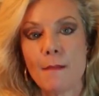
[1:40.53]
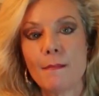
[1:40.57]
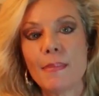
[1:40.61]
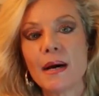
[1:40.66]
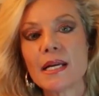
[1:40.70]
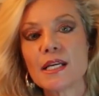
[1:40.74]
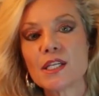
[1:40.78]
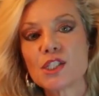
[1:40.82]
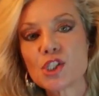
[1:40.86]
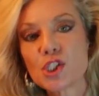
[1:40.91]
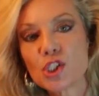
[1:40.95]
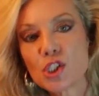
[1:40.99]

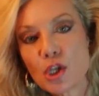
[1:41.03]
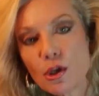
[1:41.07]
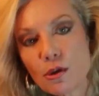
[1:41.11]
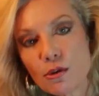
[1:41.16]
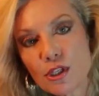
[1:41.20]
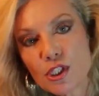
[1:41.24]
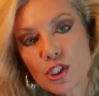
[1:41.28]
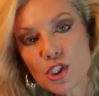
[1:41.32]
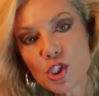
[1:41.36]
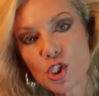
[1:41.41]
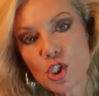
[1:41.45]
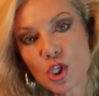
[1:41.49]
But as
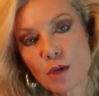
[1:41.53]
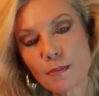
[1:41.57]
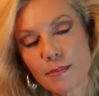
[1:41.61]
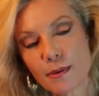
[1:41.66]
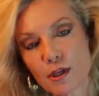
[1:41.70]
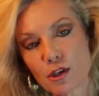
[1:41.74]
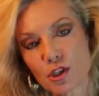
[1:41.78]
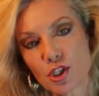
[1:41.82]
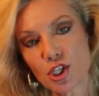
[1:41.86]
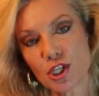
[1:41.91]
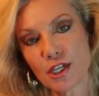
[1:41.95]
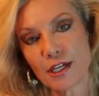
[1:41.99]
soon as
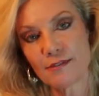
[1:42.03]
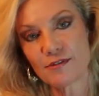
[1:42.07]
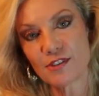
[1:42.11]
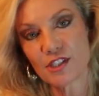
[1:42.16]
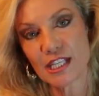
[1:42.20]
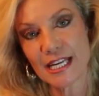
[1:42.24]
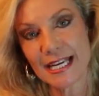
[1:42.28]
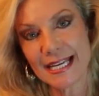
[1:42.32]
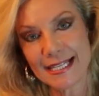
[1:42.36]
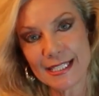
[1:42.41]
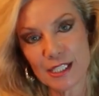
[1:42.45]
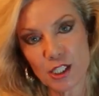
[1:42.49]
Jupiter
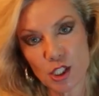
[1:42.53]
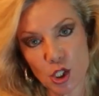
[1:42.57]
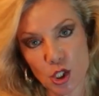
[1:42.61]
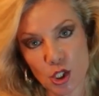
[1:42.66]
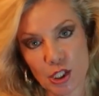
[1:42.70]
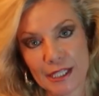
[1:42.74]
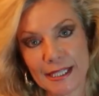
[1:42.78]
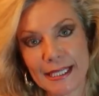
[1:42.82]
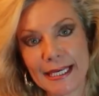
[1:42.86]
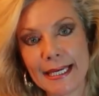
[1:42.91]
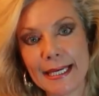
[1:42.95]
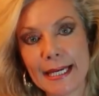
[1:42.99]
shifts
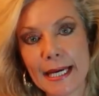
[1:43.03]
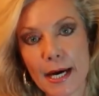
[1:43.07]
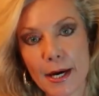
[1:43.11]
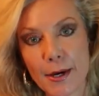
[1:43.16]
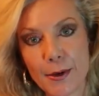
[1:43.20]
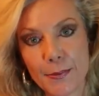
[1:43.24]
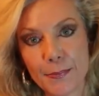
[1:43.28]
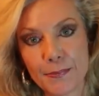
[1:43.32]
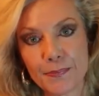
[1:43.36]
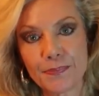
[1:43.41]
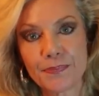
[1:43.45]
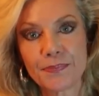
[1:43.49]
into
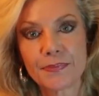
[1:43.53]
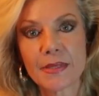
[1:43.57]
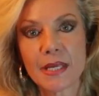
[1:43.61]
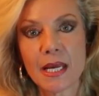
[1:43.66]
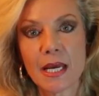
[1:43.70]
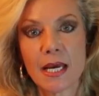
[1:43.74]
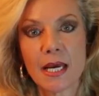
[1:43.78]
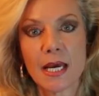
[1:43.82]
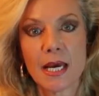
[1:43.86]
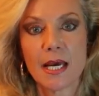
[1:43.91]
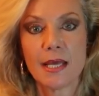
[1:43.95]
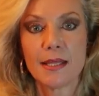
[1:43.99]
Leo,
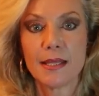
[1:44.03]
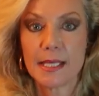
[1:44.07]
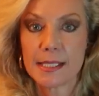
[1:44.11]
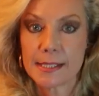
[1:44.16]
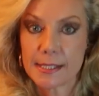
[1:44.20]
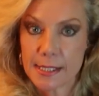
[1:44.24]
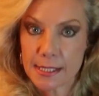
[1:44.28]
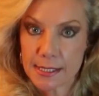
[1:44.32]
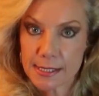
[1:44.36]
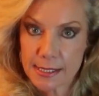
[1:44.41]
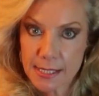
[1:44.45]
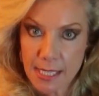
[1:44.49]

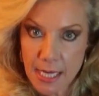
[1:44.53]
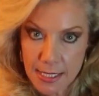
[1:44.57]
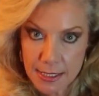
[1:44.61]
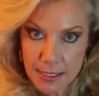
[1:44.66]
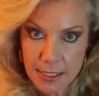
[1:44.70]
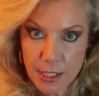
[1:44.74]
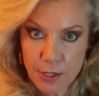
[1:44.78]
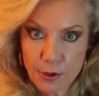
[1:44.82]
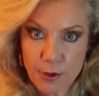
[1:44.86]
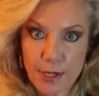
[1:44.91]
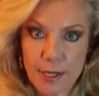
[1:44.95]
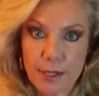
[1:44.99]
this is
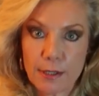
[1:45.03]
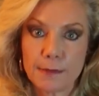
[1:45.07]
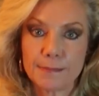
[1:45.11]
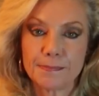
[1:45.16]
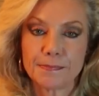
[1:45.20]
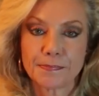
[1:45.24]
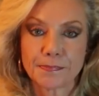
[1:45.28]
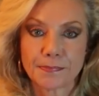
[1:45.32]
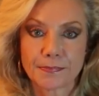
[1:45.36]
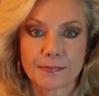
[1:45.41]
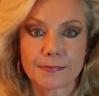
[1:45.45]
sidereal,